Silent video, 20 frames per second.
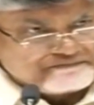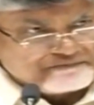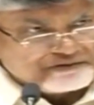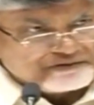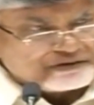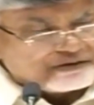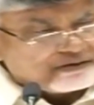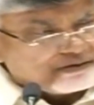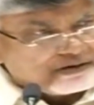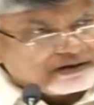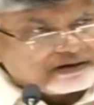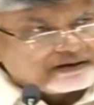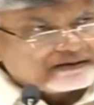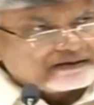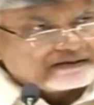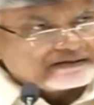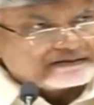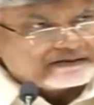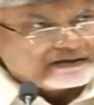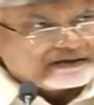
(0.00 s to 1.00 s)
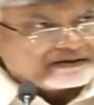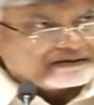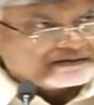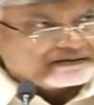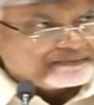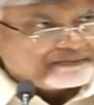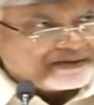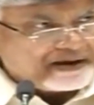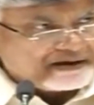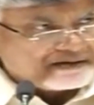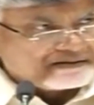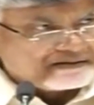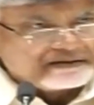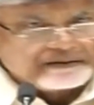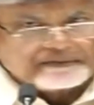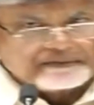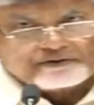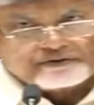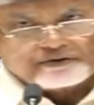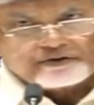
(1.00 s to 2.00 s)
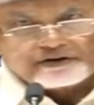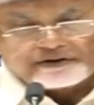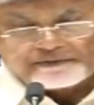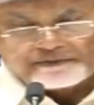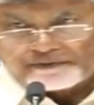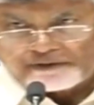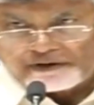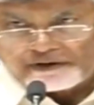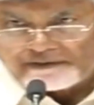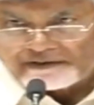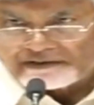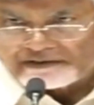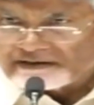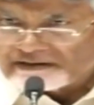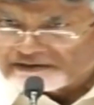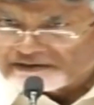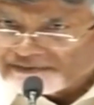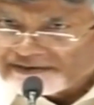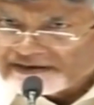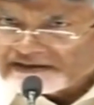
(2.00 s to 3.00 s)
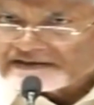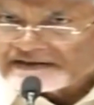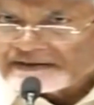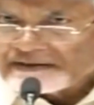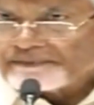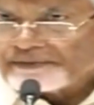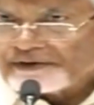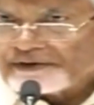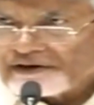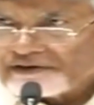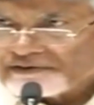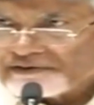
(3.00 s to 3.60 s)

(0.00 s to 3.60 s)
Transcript: with all these things, maximum 24 hours? It is very simple